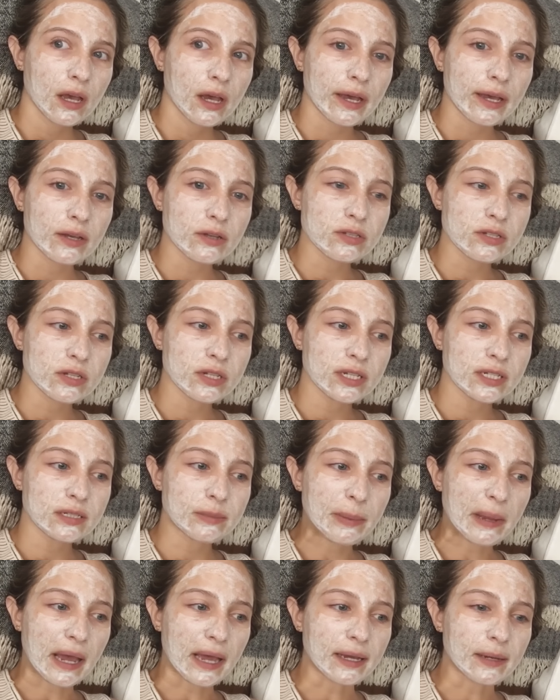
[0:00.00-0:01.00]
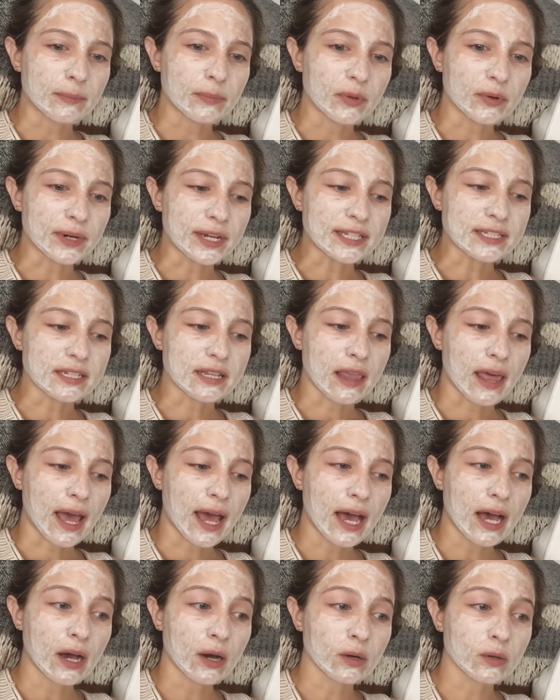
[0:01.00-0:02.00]
I also need to pack up the rest of the
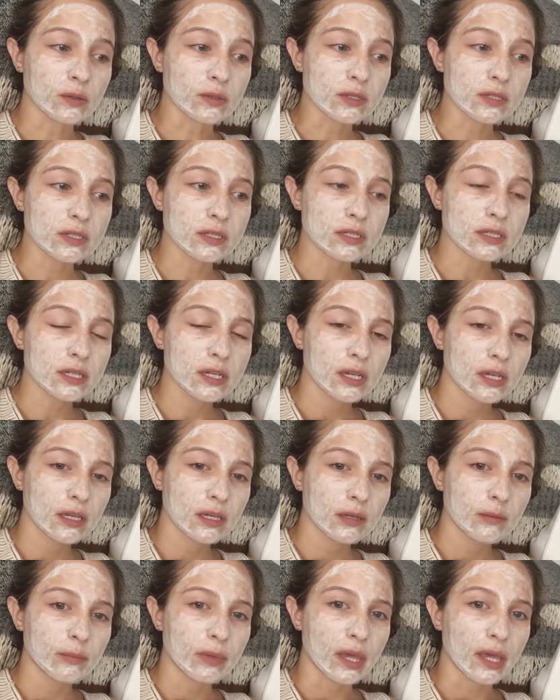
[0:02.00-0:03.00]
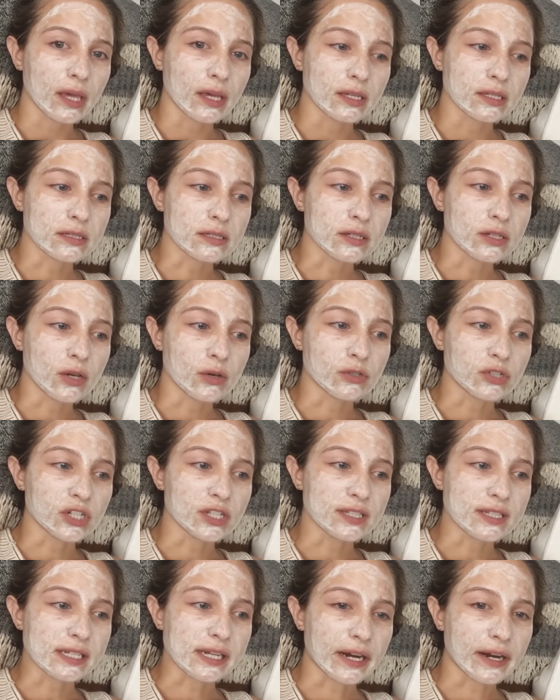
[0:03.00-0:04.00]
house because Yosh
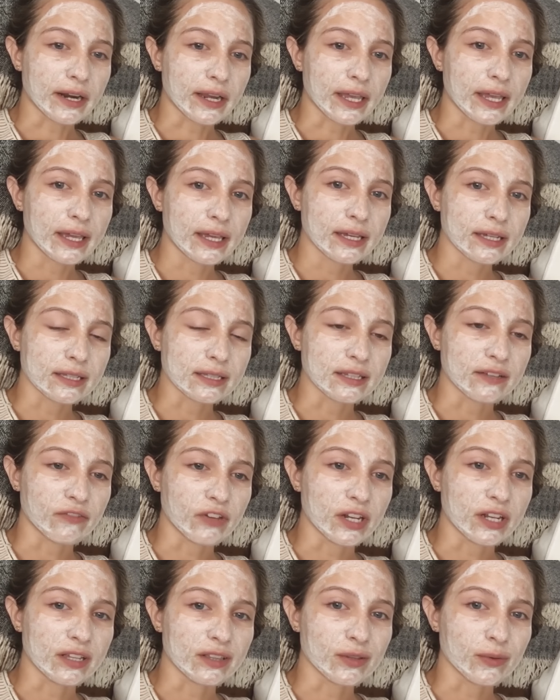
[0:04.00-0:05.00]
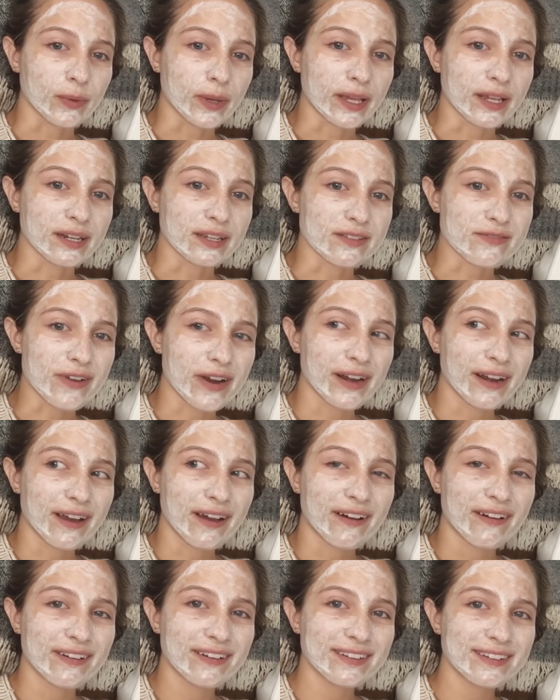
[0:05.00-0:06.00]
and Sarah can't live in it the way it is right
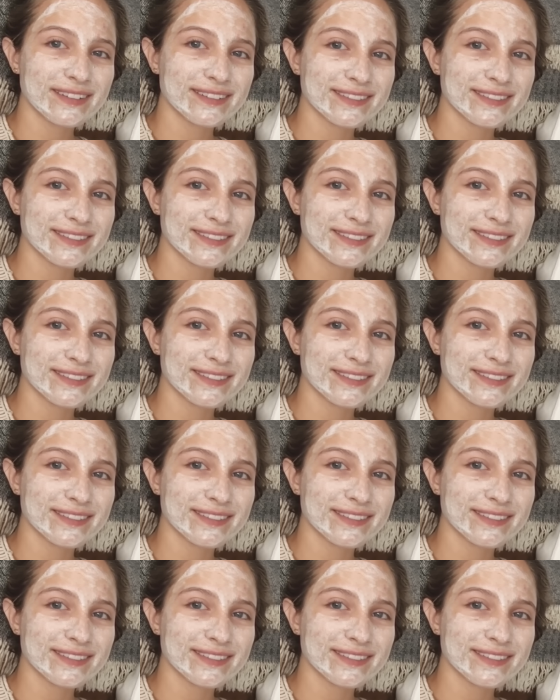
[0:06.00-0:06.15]
now.